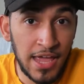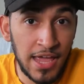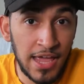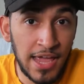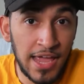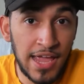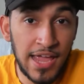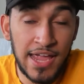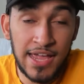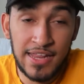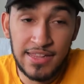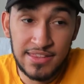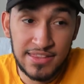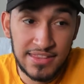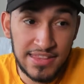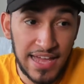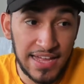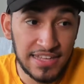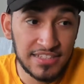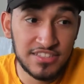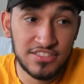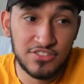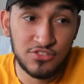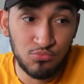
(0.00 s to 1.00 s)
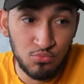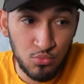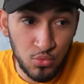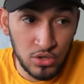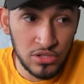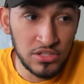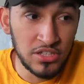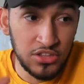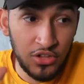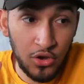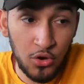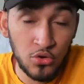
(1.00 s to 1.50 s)
And that's
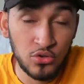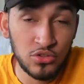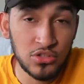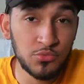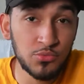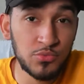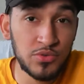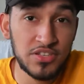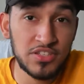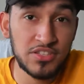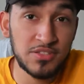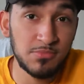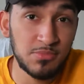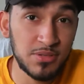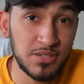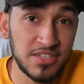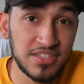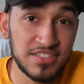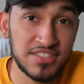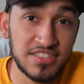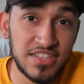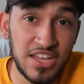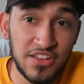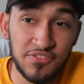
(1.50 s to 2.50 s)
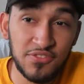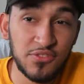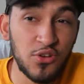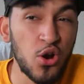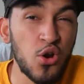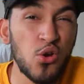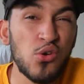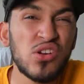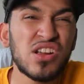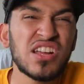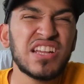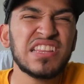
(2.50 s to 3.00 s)
really the only reason, because Steph
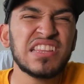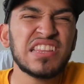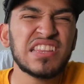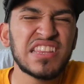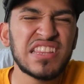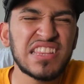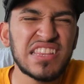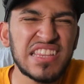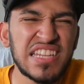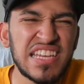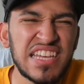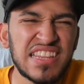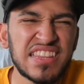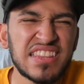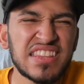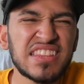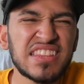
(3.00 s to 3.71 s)
Curry lit